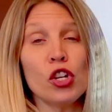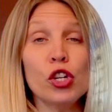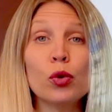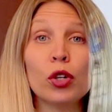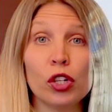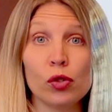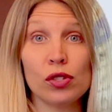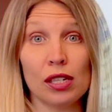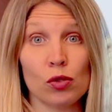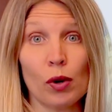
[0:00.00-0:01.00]
You will use
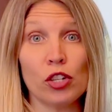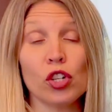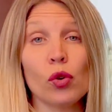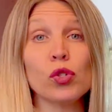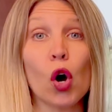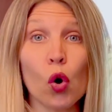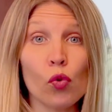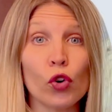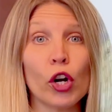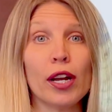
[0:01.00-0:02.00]
these ratios
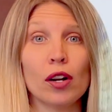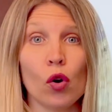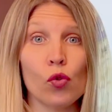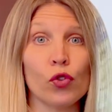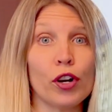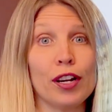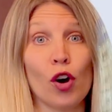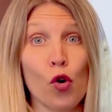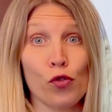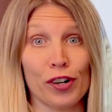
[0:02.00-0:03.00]
over and over and
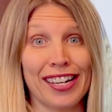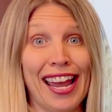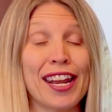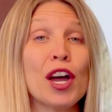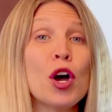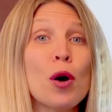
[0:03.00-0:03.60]
over again.